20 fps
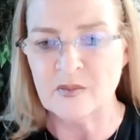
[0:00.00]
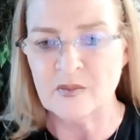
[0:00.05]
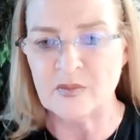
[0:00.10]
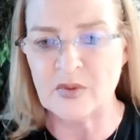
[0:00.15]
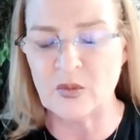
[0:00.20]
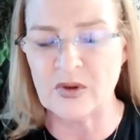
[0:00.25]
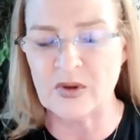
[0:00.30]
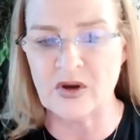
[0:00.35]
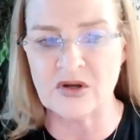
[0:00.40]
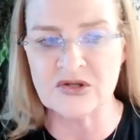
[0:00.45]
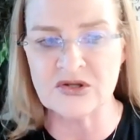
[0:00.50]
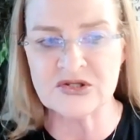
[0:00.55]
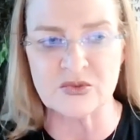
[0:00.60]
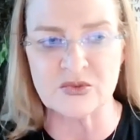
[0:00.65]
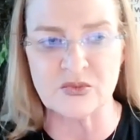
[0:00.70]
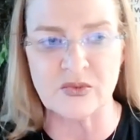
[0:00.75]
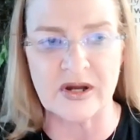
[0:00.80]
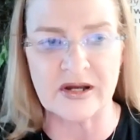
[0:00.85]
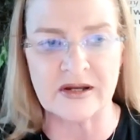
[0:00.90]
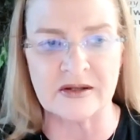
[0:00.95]
but we also
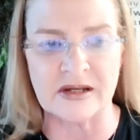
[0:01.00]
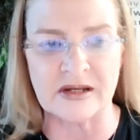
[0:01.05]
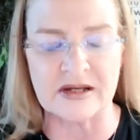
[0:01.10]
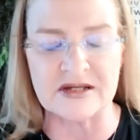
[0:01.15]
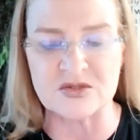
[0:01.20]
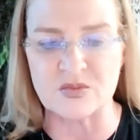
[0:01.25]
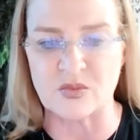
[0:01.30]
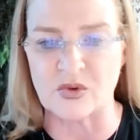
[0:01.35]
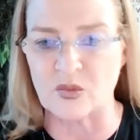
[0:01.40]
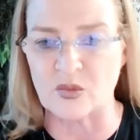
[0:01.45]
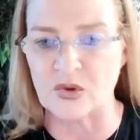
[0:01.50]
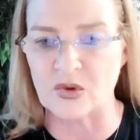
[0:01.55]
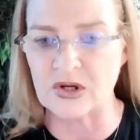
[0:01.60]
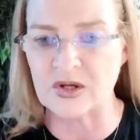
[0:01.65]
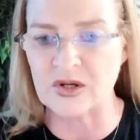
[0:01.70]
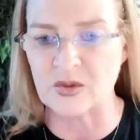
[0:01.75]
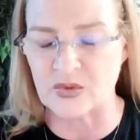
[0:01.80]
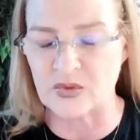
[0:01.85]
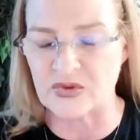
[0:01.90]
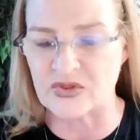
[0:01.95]
recognize we're
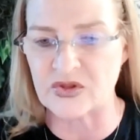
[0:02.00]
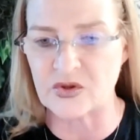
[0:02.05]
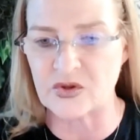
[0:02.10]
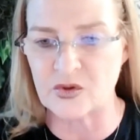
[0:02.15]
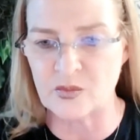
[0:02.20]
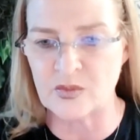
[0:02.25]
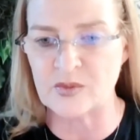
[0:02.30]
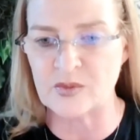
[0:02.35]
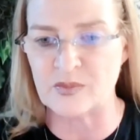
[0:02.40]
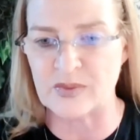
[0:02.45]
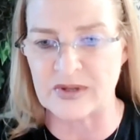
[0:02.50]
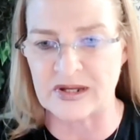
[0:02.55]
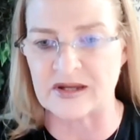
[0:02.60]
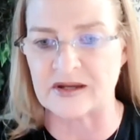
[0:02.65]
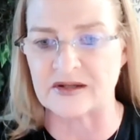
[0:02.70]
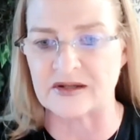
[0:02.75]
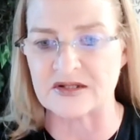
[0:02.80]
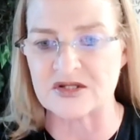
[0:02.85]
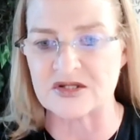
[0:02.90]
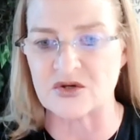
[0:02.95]
working with human
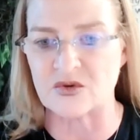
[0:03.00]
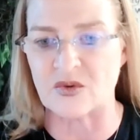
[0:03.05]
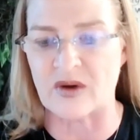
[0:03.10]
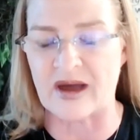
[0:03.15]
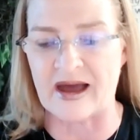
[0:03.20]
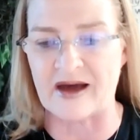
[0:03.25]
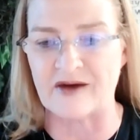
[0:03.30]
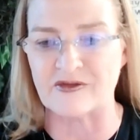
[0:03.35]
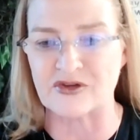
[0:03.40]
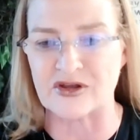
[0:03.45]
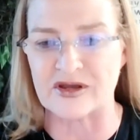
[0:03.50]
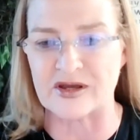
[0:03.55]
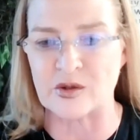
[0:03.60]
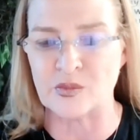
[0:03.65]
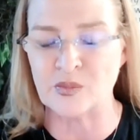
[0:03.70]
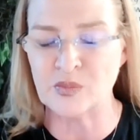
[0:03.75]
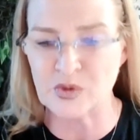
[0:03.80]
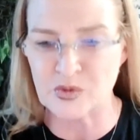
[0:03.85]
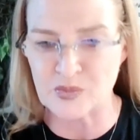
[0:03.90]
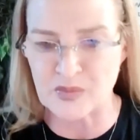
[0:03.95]
beings who have to
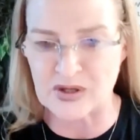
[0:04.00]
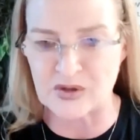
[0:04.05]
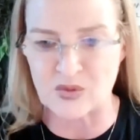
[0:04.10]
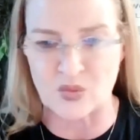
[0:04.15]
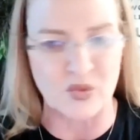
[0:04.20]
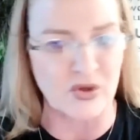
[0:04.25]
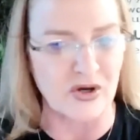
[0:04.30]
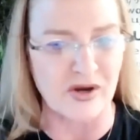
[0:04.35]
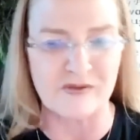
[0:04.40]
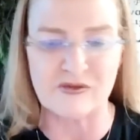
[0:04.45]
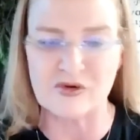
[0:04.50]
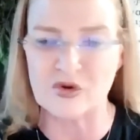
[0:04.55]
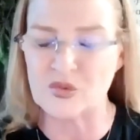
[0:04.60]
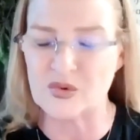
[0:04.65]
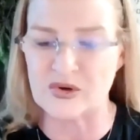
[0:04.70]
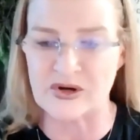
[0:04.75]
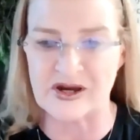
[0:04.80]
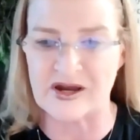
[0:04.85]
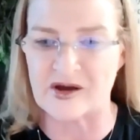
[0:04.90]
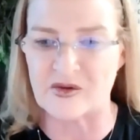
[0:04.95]
implement
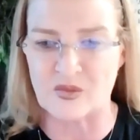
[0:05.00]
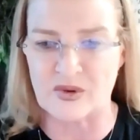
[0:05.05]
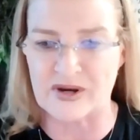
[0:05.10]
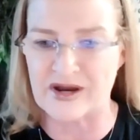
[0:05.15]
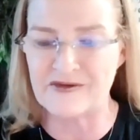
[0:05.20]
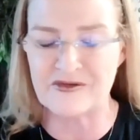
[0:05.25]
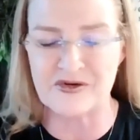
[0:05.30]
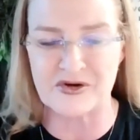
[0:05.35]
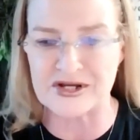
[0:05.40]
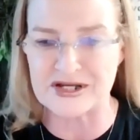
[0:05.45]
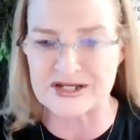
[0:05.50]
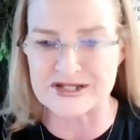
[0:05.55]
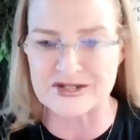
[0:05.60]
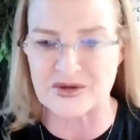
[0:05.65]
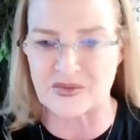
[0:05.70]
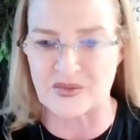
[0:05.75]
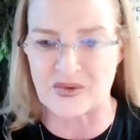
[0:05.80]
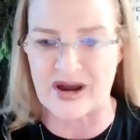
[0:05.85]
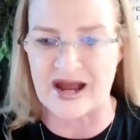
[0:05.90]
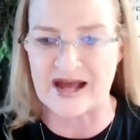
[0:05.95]
whatever it is
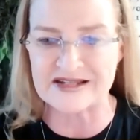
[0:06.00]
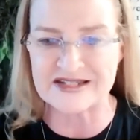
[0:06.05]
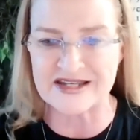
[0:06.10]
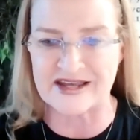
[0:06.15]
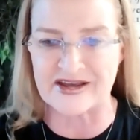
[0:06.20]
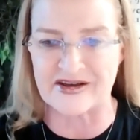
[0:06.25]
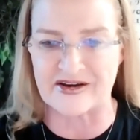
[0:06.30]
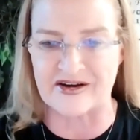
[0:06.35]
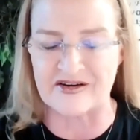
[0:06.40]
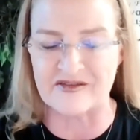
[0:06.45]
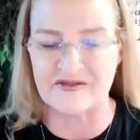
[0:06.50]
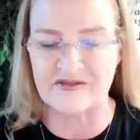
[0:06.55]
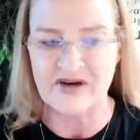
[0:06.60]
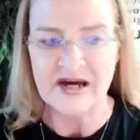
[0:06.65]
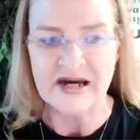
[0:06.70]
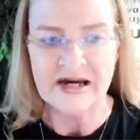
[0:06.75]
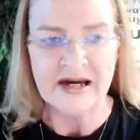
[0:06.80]
that we're asking of.